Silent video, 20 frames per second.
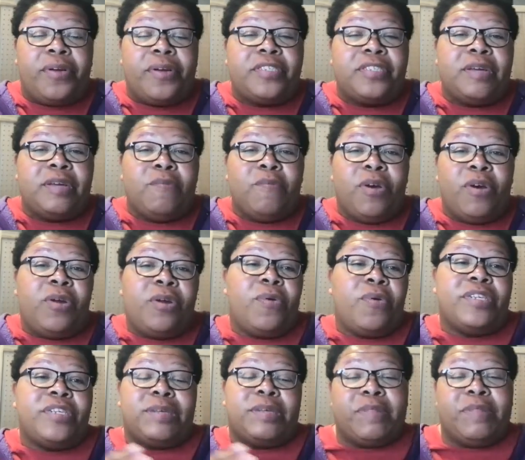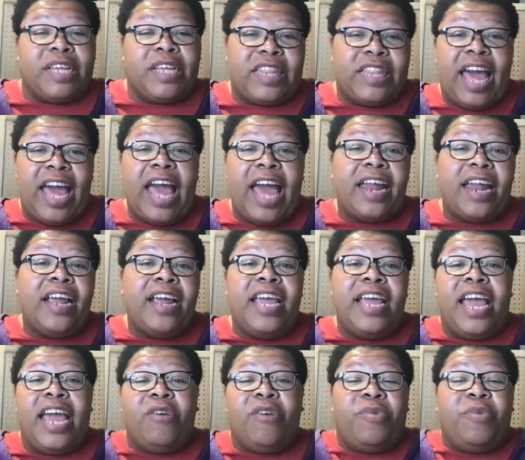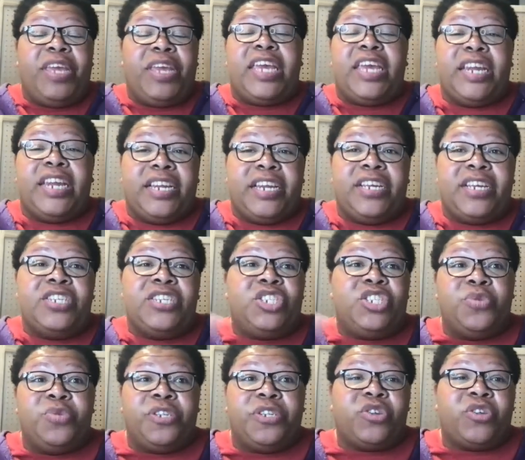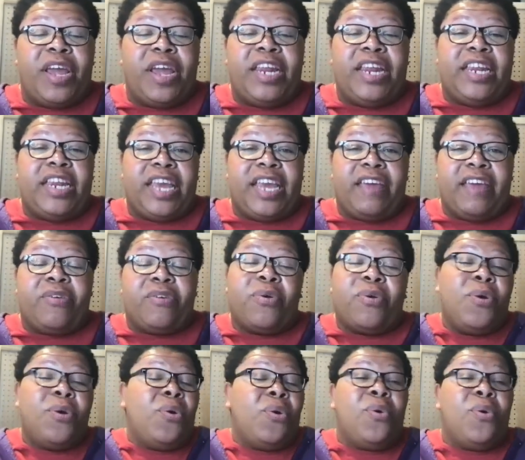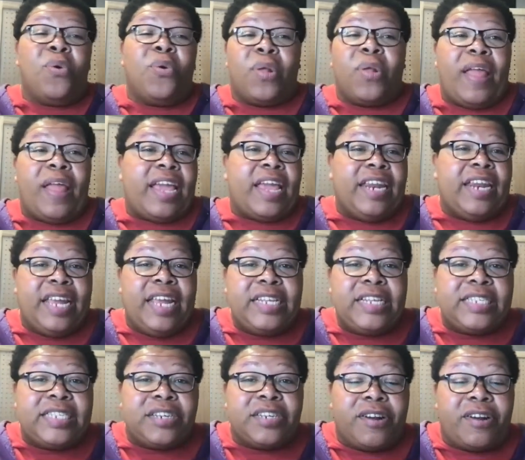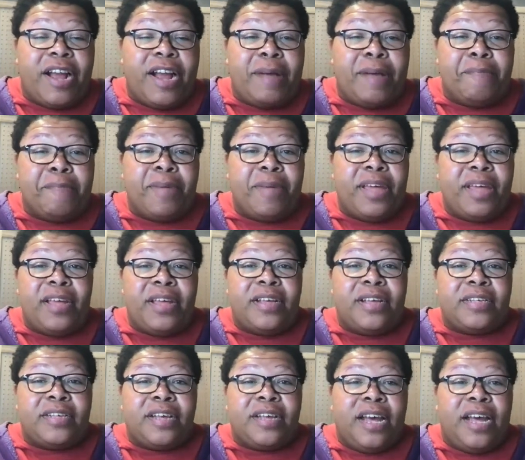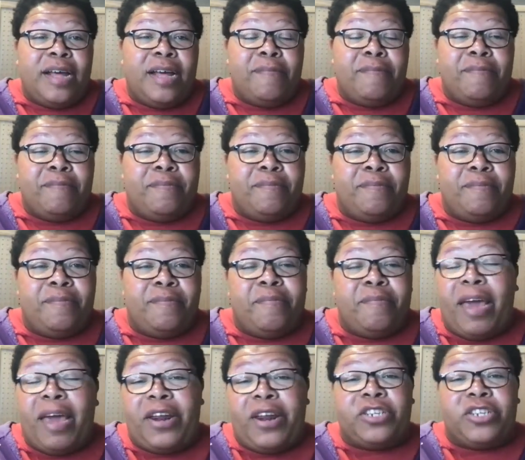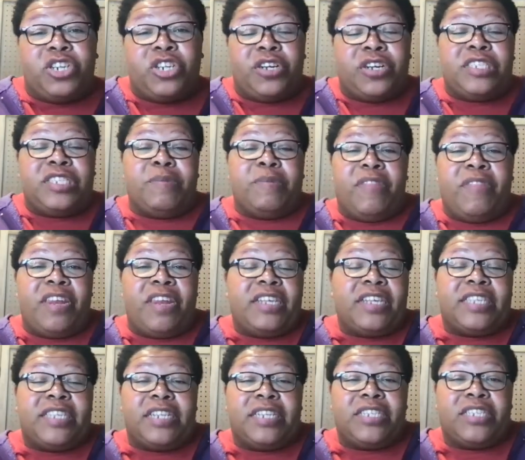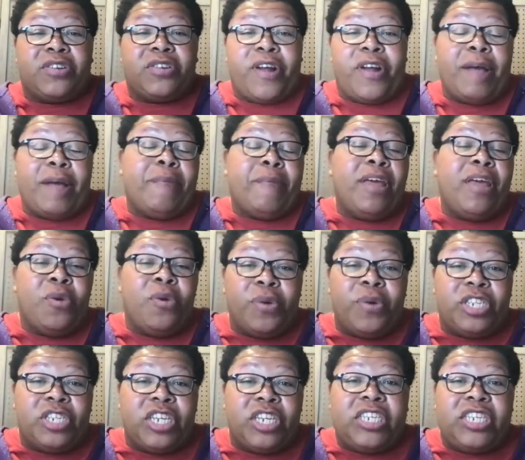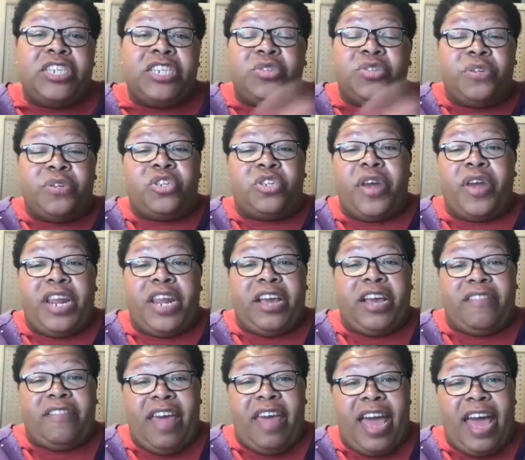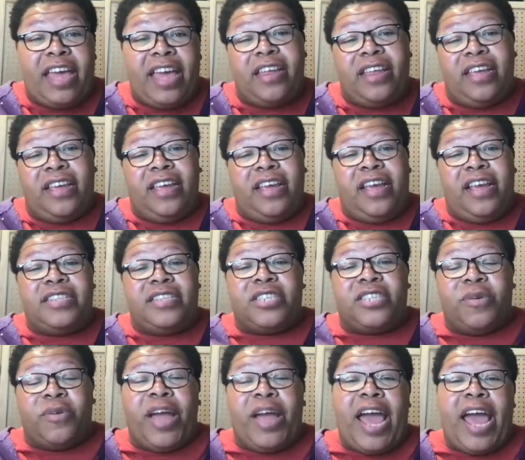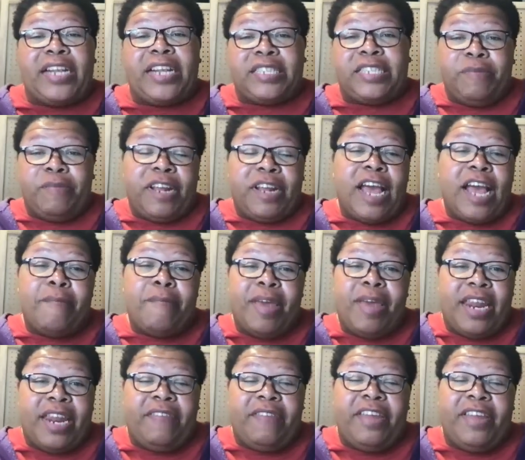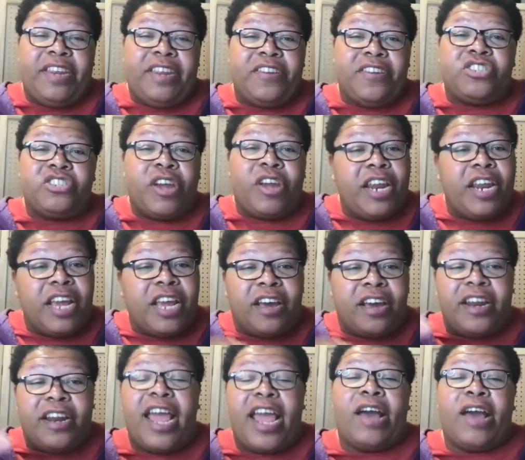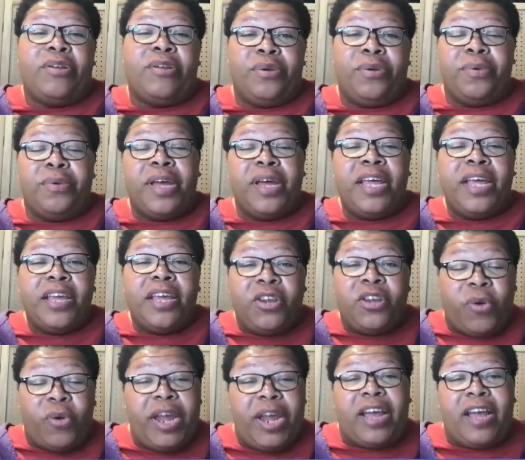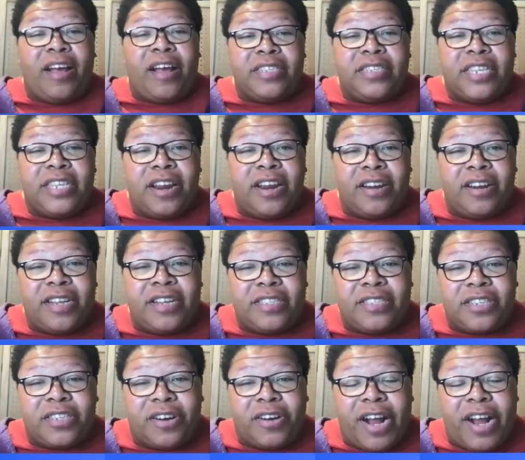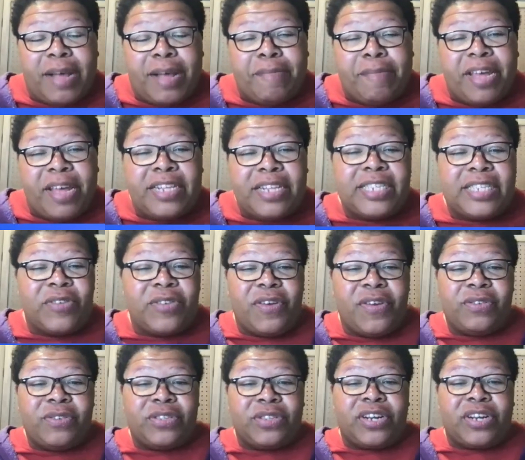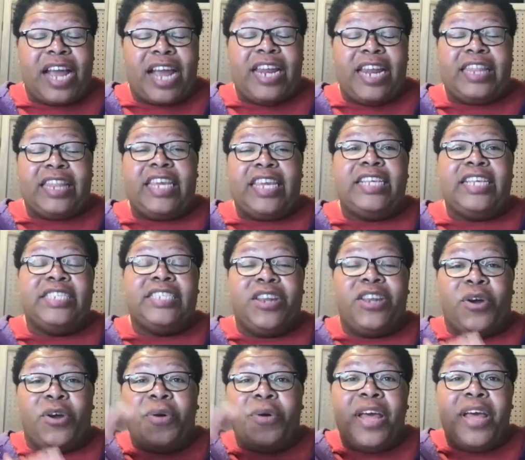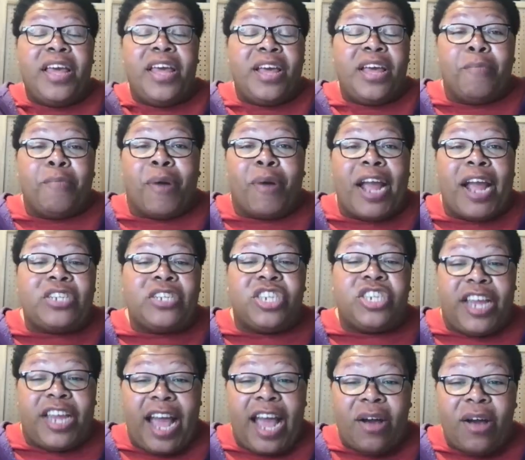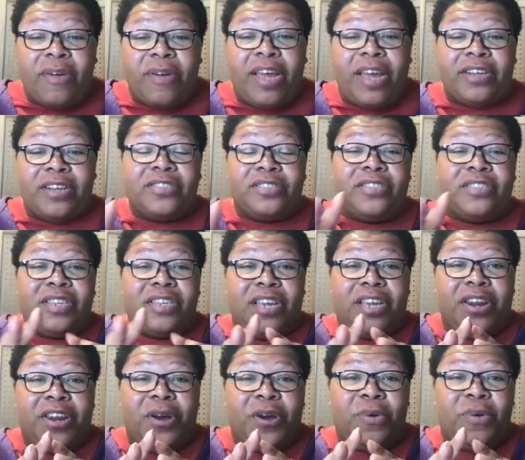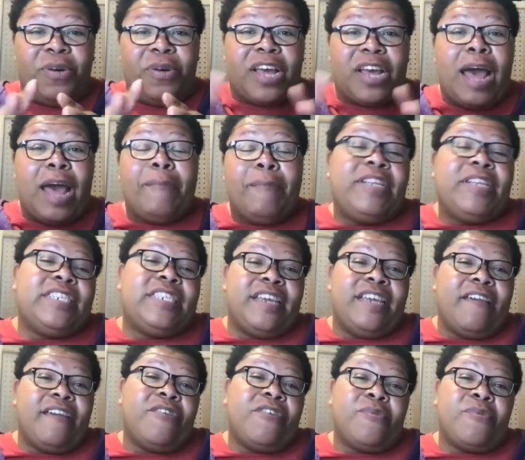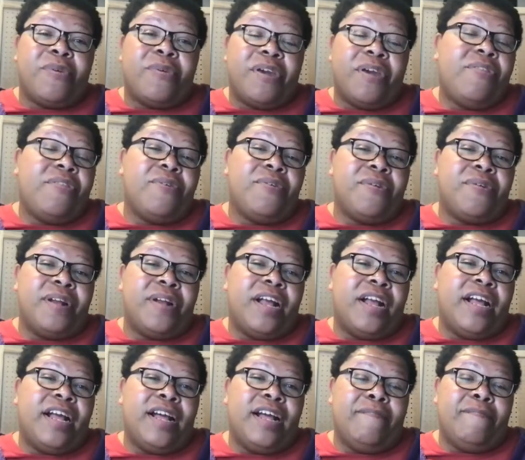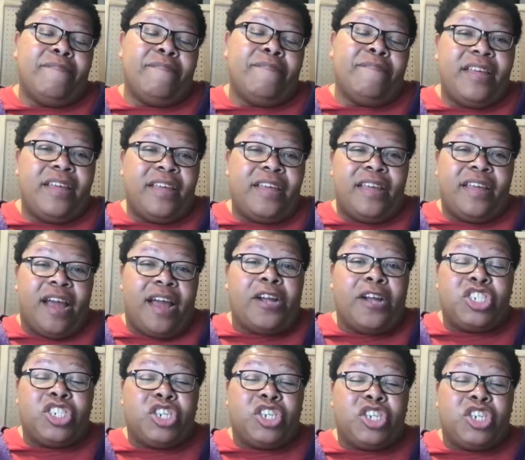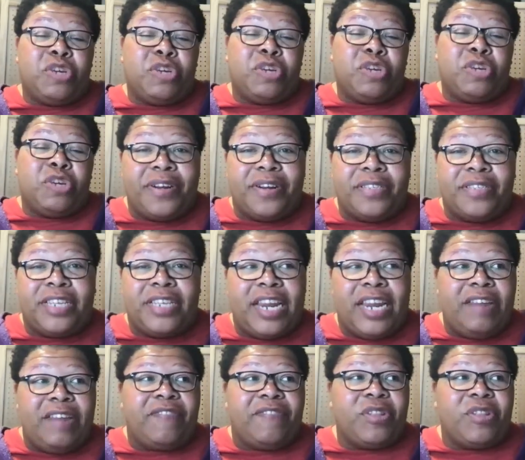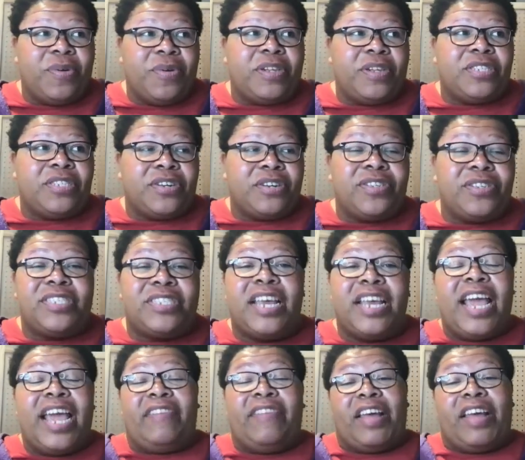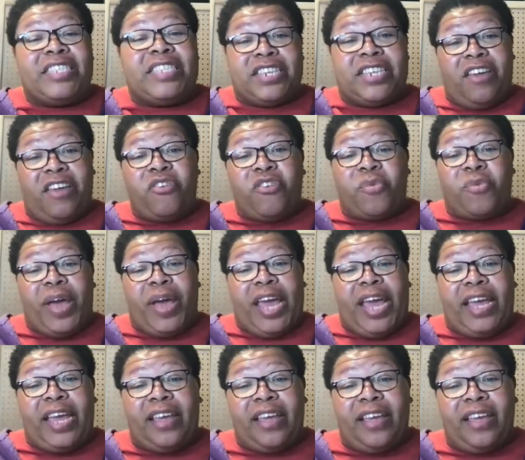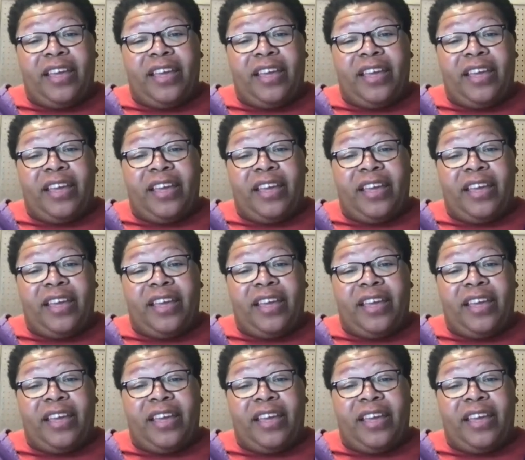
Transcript: or someone or something like that, and we can do a training together. Or like an Instagram um, manager, someone that does Instagram, which I did do a training on that. And so I had someone come in and they did a training on how to create content on Instagram. And so those are kind of things, branching out and, coming together with other entrepreneurs and influencers. And that's another way